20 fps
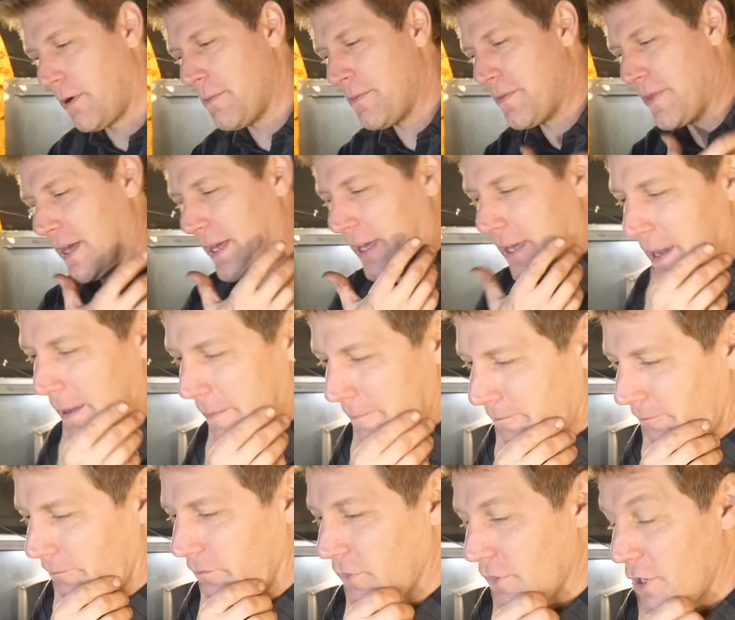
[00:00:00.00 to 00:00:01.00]
I'm thinking
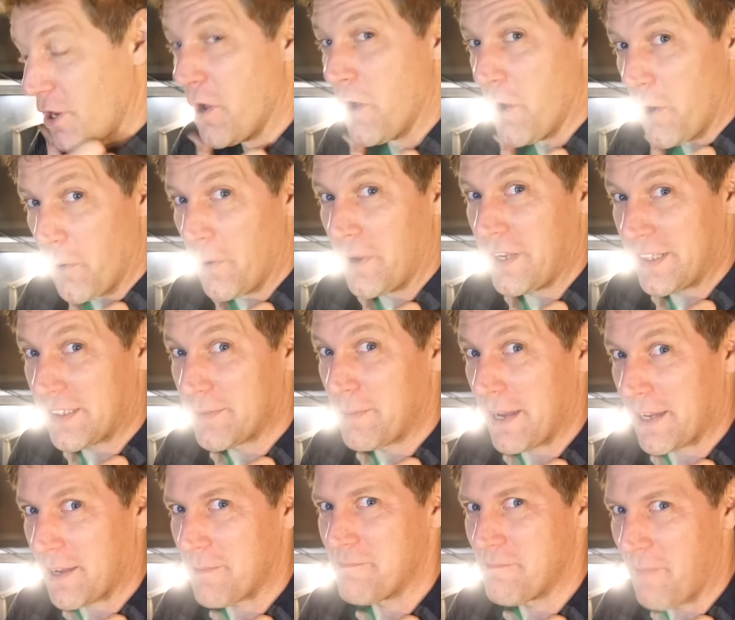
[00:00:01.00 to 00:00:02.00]
we need to
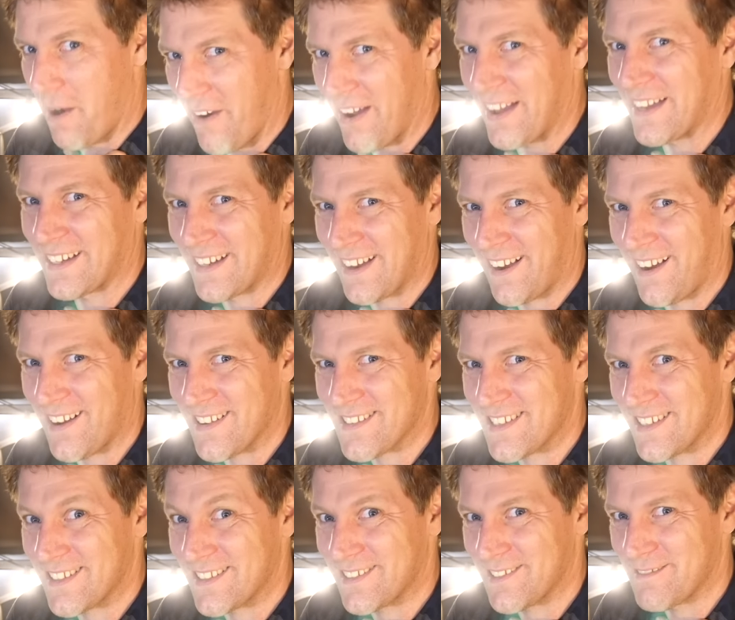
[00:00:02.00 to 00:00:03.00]
make a minecart
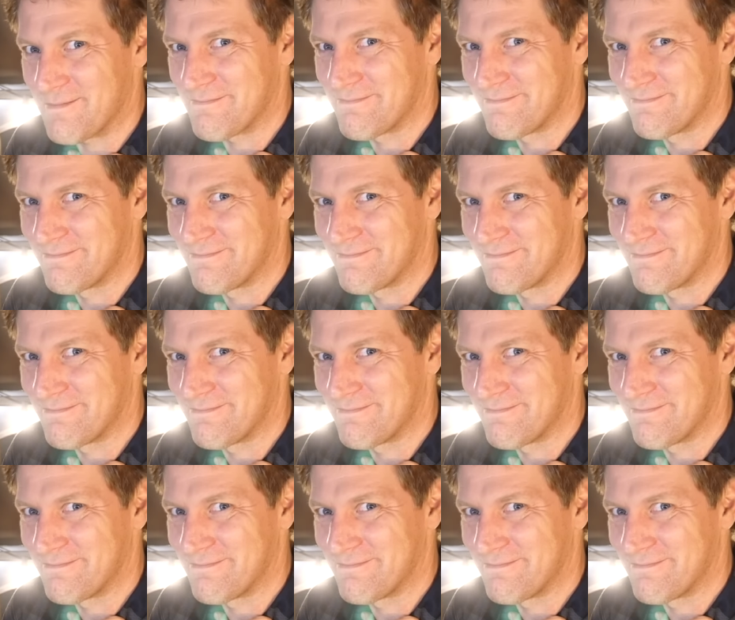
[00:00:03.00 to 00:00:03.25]
system.